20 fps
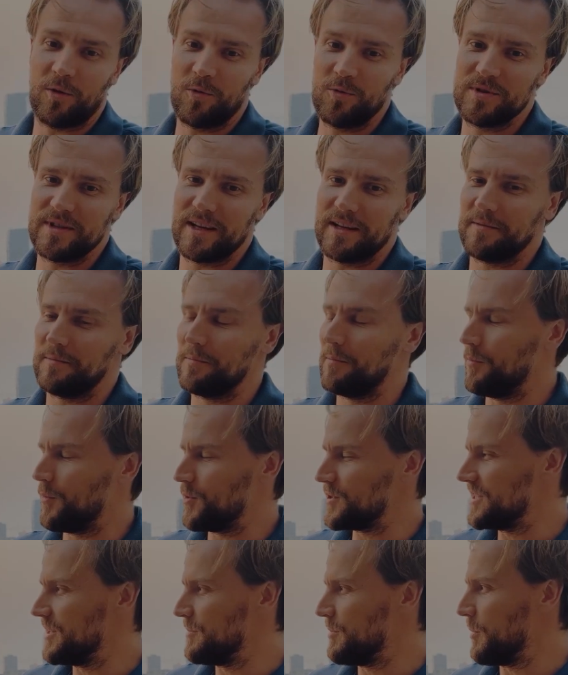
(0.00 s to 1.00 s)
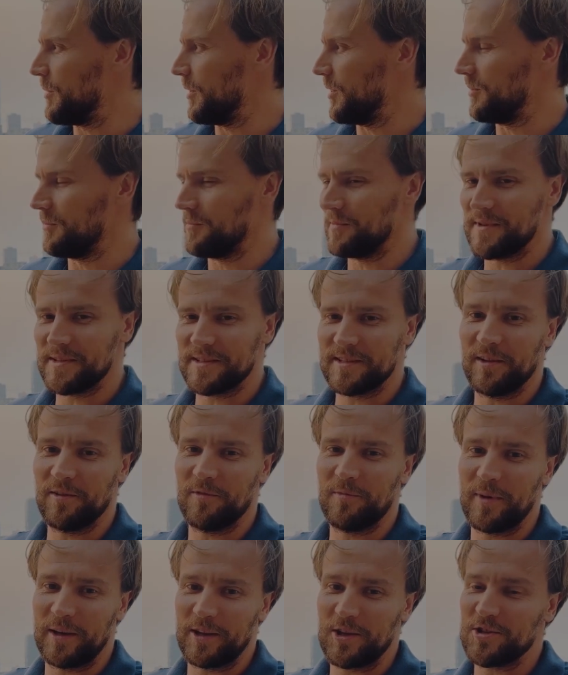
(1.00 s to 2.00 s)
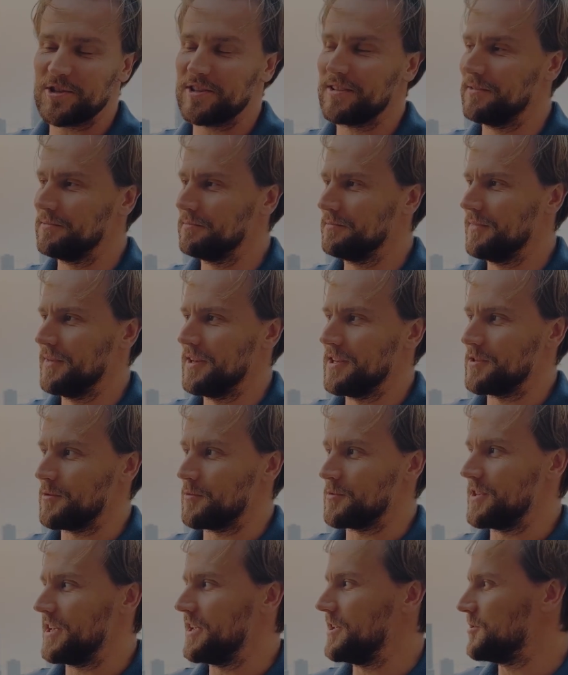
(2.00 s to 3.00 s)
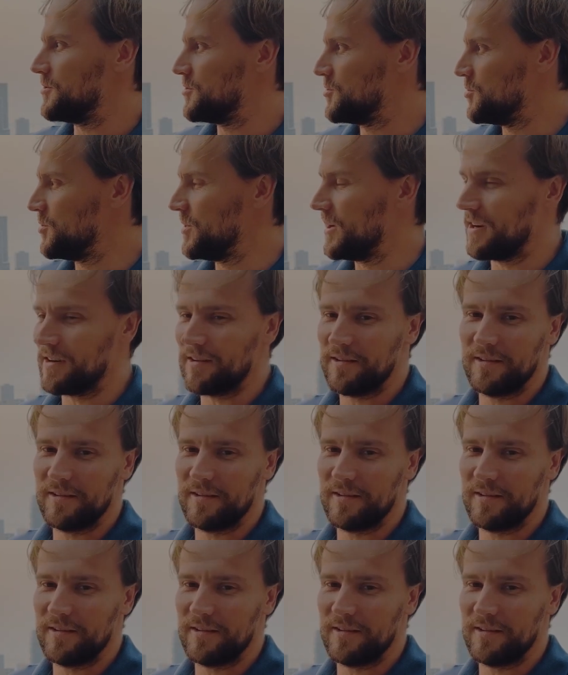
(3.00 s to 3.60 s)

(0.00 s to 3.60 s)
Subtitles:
good that mostly people self-managed, so they doing